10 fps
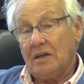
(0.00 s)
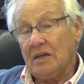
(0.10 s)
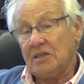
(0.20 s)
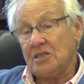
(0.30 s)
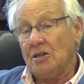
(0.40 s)

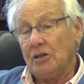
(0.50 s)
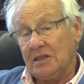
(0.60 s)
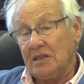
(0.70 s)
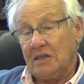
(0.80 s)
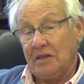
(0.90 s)
it's
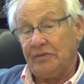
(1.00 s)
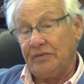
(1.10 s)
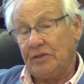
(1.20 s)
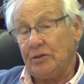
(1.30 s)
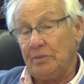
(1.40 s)
not
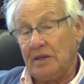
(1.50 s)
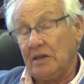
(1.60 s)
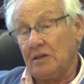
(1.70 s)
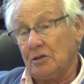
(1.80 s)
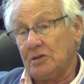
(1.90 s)
enough to be
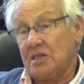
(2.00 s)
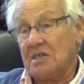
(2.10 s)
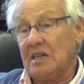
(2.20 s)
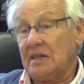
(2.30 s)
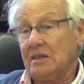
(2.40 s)
a good
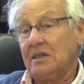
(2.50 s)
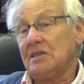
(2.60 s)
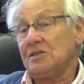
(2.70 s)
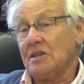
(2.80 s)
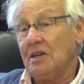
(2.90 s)

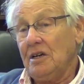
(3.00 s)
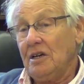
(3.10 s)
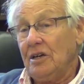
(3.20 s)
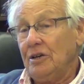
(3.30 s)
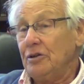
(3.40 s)
scientist.
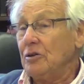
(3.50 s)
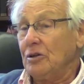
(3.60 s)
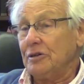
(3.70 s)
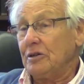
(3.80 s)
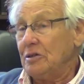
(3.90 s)
You
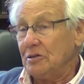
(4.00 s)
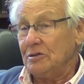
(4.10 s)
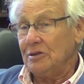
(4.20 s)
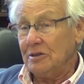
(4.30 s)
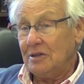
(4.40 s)
got
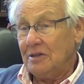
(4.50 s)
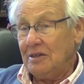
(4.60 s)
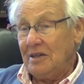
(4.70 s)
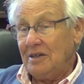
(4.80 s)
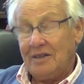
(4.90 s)
to
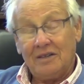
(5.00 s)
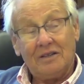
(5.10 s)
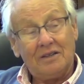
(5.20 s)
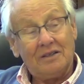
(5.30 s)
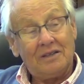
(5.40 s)

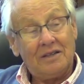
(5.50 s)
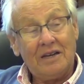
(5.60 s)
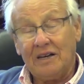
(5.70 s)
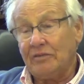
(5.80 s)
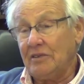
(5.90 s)
uh,
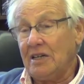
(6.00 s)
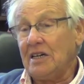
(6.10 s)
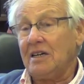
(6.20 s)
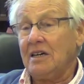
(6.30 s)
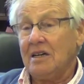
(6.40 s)
have
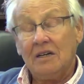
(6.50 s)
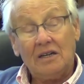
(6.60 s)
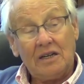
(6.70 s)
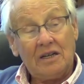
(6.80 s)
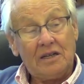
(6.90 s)
luck.
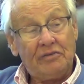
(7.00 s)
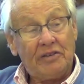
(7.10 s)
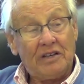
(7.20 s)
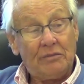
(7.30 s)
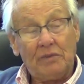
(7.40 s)
And
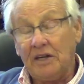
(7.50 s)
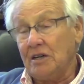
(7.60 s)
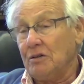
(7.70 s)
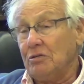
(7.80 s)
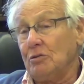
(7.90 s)
if I may
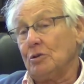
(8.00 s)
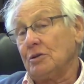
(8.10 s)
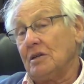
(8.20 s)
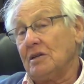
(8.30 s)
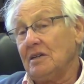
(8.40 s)

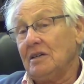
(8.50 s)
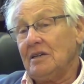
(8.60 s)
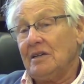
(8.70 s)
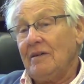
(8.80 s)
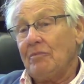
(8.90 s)
quote
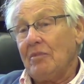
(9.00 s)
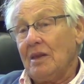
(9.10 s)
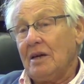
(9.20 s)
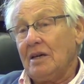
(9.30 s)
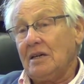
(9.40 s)

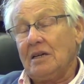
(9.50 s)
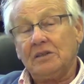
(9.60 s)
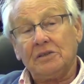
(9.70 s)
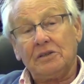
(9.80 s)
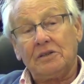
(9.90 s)

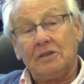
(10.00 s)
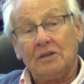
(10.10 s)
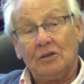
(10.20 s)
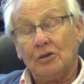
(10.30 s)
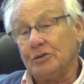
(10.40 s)
another
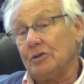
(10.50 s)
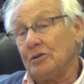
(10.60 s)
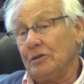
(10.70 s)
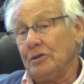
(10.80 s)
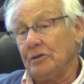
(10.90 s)

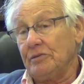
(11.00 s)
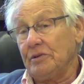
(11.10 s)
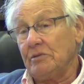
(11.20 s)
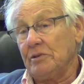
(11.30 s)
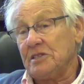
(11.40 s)
Otto
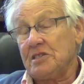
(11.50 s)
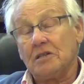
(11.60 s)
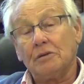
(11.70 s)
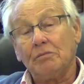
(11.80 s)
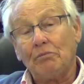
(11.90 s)
Loewi
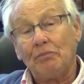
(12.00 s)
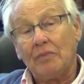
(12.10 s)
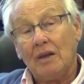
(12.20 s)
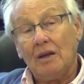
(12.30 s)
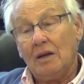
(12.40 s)
wisdom,
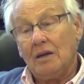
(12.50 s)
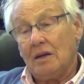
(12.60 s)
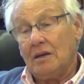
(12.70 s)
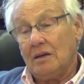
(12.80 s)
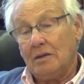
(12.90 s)

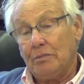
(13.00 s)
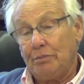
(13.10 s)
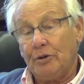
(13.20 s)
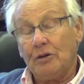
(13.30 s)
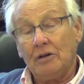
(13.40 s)

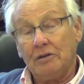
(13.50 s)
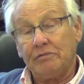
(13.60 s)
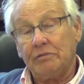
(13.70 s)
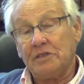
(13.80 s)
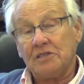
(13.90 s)
pearl
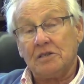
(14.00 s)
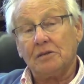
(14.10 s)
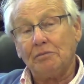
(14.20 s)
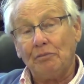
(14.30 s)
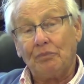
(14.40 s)
of
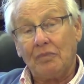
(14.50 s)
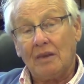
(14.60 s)
wisdom,